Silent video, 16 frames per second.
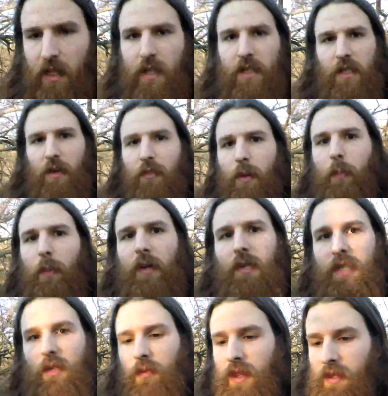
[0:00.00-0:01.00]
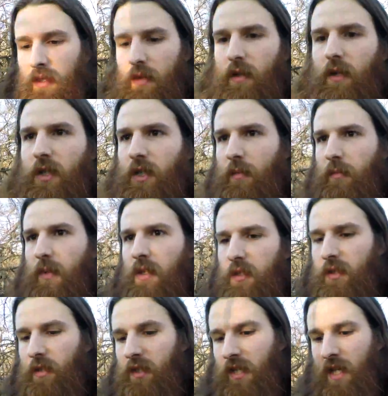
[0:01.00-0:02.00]
So if the person with the larger
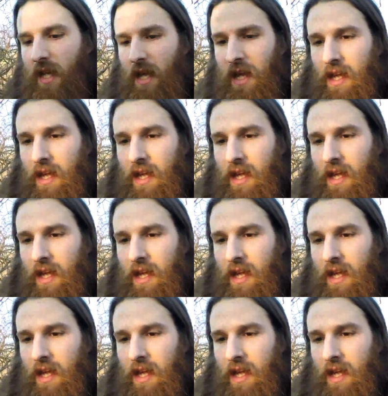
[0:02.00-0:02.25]
muscles